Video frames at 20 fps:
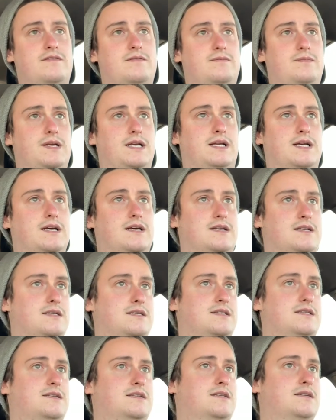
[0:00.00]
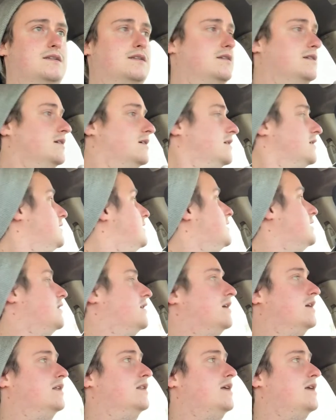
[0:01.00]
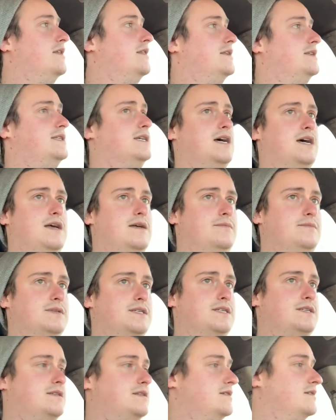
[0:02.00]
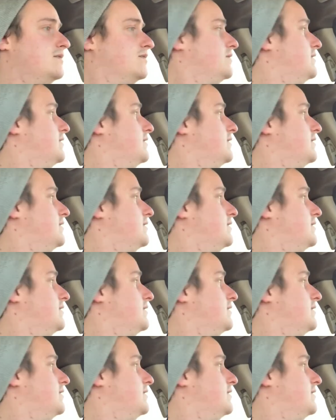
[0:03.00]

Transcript: because a lot of the times,